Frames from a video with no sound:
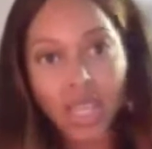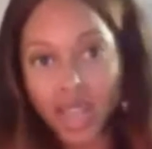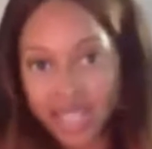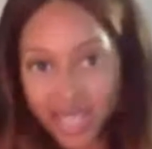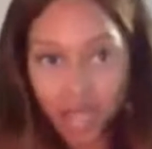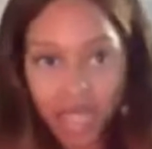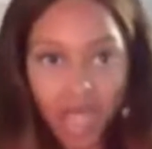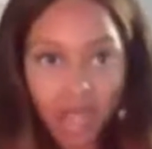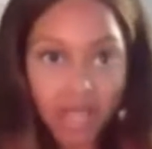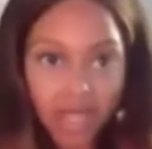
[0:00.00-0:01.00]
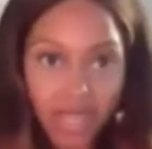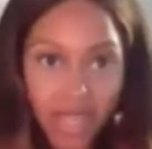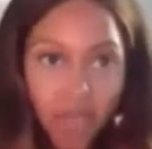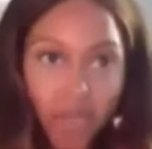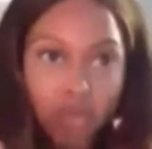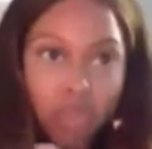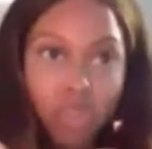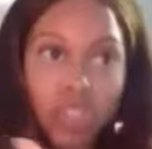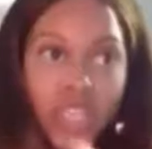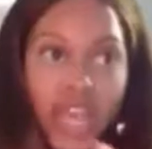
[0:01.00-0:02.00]
And as I came
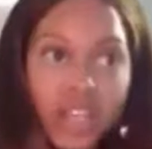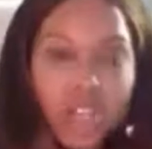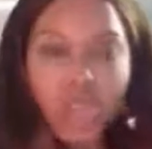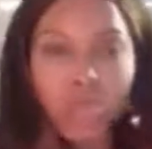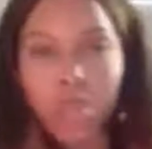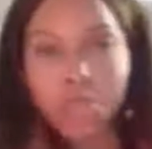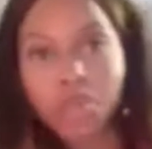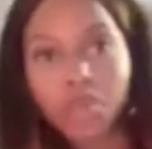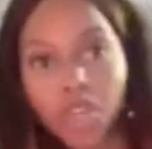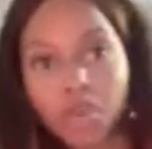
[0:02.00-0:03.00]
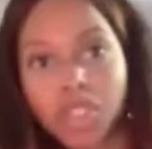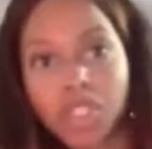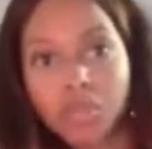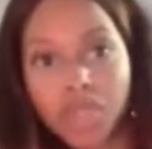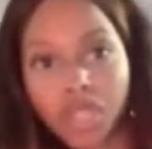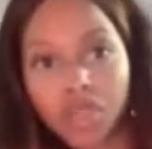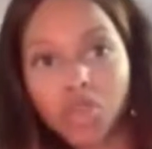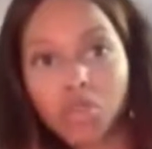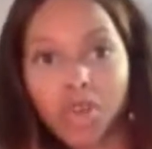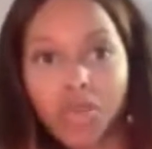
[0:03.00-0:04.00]
through to the end of it, people thought it was something
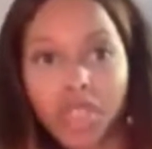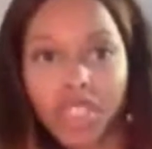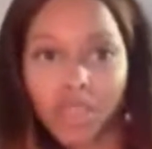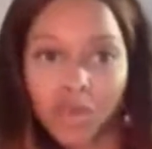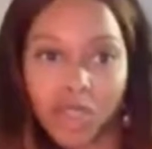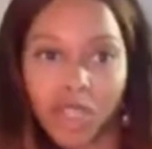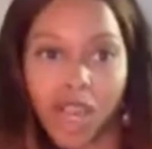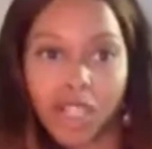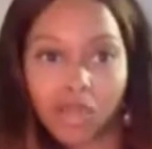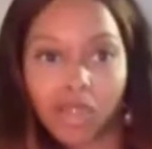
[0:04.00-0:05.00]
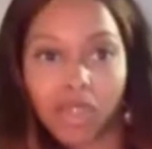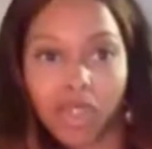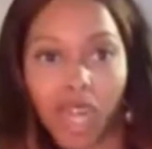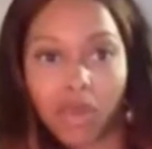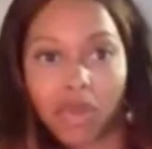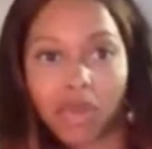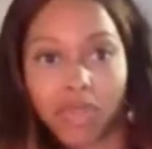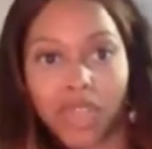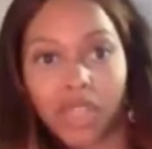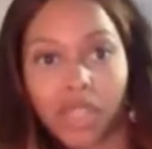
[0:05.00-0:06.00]
new, but really it was God's first time
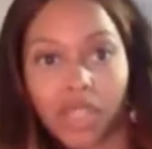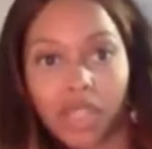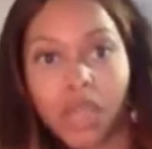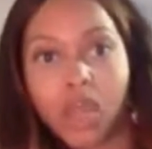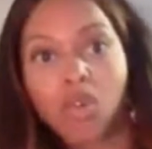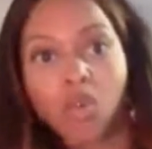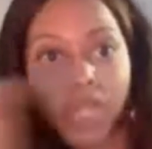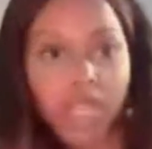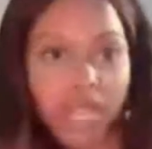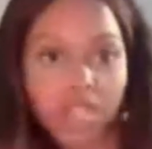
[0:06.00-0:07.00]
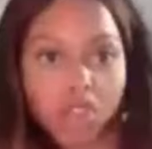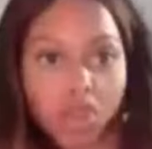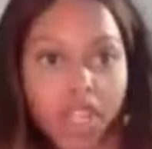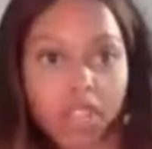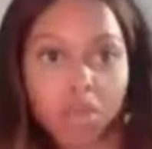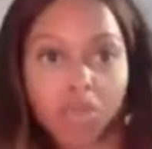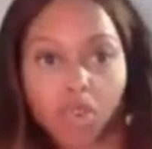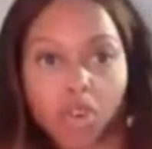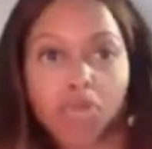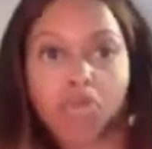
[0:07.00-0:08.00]
revealing what he had trained me
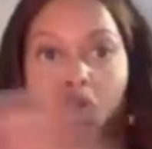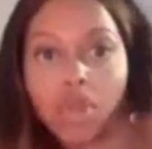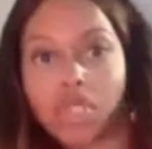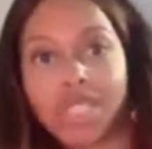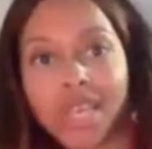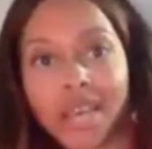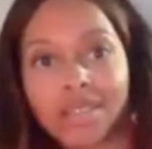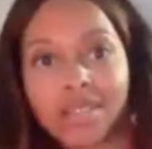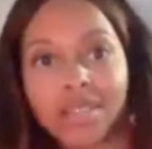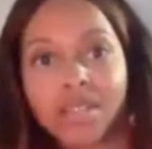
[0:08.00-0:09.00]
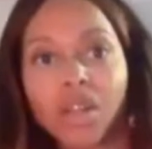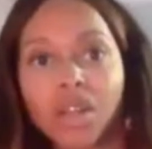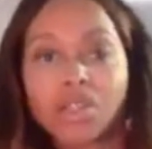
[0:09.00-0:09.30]
for before the test.